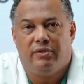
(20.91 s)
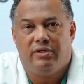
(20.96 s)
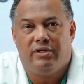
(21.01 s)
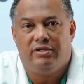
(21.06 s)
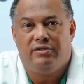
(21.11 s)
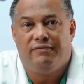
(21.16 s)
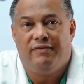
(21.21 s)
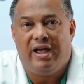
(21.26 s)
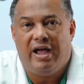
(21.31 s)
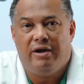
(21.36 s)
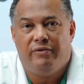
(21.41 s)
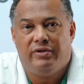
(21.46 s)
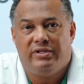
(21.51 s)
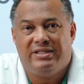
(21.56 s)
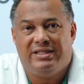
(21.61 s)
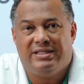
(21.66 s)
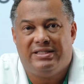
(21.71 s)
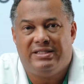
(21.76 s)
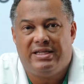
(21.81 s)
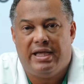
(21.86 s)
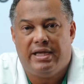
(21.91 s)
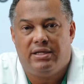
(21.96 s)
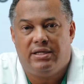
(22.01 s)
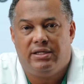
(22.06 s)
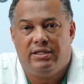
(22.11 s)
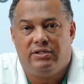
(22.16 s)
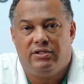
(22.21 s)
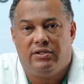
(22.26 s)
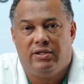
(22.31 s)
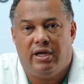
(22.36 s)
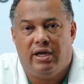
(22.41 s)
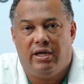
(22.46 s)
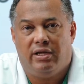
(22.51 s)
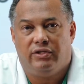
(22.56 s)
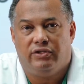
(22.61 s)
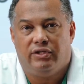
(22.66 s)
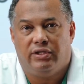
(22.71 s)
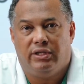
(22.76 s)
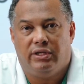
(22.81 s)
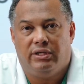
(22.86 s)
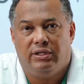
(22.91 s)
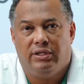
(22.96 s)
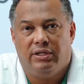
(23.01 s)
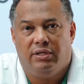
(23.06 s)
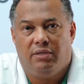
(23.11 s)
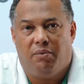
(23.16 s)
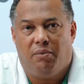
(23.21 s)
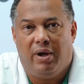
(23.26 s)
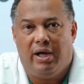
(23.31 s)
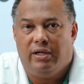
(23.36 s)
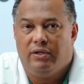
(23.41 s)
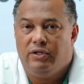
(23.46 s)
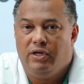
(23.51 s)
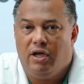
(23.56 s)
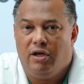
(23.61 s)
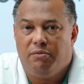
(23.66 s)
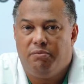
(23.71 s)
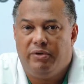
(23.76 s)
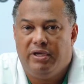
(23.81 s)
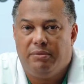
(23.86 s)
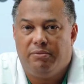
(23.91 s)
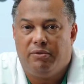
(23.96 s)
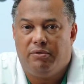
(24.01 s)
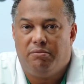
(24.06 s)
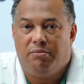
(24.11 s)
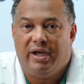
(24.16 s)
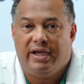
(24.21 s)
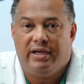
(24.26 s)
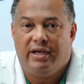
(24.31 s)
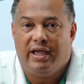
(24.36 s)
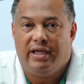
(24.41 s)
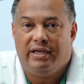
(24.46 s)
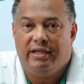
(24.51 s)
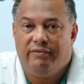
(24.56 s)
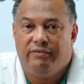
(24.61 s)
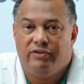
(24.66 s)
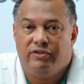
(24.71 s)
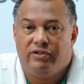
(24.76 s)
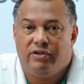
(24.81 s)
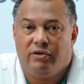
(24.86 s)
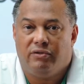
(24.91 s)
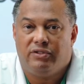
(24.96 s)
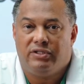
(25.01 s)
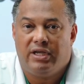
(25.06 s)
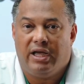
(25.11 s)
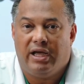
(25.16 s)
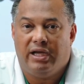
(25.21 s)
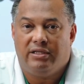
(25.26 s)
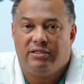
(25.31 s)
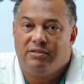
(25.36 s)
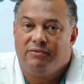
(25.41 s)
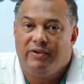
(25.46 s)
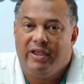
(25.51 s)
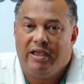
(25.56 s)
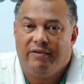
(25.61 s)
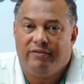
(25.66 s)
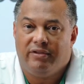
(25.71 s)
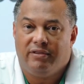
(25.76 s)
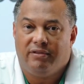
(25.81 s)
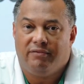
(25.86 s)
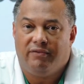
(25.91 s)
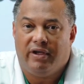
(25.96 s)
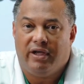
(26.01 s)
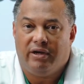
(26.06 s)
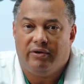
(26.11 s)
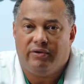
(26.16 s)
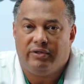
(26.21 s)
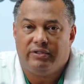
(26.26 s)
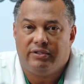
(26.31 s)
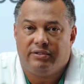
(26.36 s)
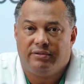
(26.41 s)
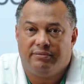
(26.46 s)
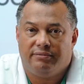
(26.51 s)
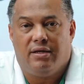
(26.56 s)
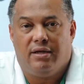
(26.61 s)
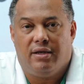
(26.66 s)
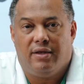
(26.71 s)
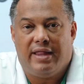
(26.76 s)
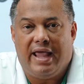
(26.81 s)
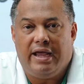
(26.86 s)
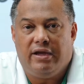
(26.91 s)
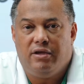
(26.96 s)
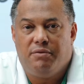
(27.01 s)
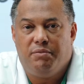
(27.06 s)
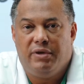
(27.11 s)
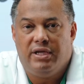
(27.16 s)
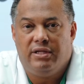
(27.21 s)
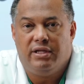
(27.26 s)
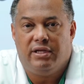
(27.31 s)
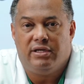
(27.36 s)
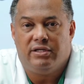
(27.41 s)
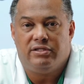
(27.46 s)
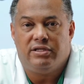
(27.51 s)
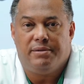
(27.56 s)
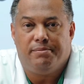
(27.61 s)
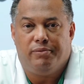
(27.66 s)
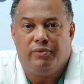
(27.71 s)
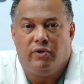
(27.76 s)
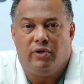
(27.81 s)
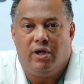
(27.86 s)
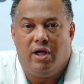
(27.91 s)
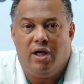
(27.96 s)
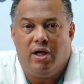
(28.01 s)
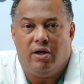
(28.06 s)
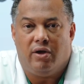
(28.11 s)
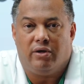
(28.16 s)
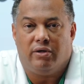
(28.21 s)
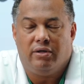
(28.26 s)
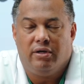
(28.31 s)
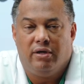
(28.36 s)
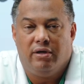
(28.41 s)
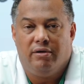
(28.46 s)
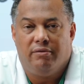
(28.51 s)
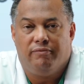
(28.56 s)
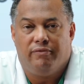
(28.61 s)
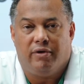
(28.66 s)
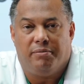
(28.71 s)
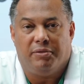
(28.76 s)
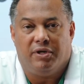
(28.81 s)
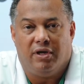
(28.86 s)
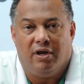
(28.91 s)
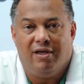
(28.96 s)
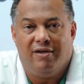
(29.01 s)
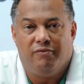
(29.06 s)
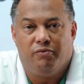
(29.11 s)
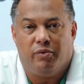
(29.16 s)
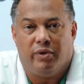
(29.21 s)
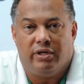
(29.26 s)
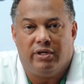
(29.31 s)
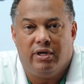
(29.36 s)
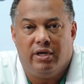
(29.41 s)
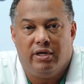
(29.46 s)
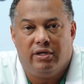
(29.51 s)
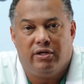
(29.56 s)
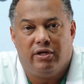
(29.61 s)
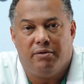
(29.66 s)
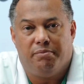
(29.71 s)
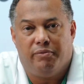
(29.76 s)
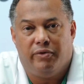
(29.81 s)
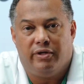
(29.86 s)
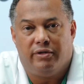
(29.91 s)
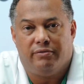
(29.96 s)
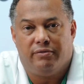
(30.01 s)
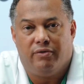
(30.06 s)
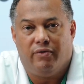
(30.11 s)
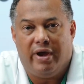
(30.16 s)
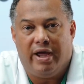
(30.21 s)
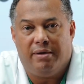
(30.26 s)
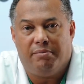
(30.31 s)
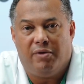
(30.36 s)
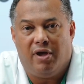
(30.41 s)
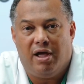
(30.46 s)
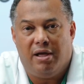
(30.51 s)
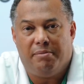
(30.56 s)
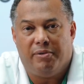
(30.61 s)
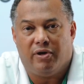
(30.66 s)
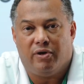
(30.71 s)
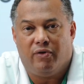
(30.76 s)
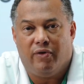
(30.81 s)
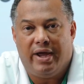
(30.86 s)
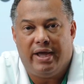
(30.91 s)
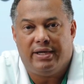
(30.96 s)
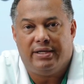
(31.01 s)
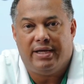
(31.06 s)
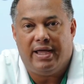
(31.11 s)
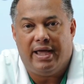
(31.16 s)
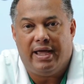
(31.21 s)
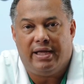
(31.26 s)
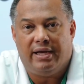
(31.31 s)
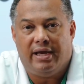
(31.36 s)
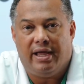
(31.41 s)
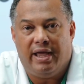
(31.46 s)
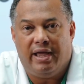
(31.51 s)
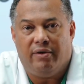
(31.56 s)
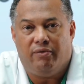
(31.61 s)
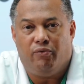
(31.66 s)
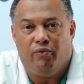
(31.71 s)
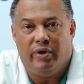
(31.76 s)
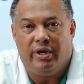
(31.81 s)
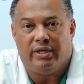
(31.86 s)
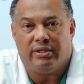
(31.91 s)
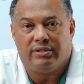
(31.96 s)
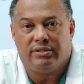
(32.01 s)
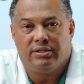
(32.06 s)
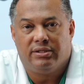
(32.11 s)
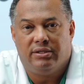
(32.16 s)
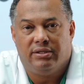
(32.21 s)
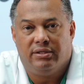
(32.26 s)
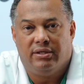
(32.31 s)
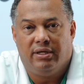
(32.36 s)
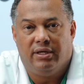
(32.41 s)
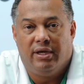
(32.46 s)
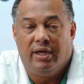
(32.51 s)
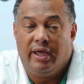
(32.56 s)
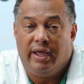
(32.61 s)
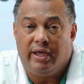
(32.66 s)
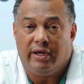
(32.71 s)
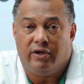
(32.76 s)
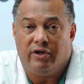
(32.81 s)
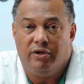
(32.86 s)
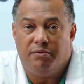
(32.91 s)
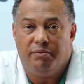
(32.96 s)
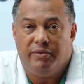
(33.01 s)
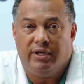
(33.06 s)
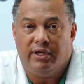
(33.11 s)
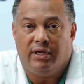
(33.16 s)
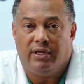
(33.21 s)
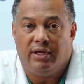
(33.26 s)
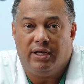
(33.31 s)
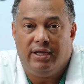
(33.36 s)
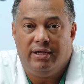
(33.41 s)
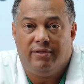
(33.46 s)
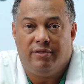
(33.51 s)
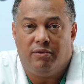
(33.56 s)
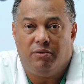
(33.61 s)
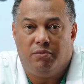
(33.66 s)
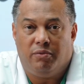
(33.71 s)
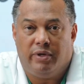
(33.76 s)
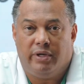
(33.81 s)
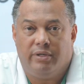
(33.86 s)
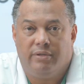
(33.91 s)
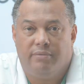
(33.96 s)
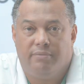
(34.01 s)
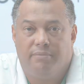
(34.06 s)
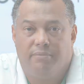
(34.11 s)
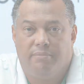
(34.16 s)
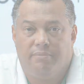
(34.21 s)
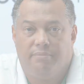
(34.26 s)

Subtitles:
This virus is deadly to the elderly, while young people might not even show signs of having the virus. That could mean that a simple hug from a loved one could put grandmom or granddad at risk and could be a lethal one.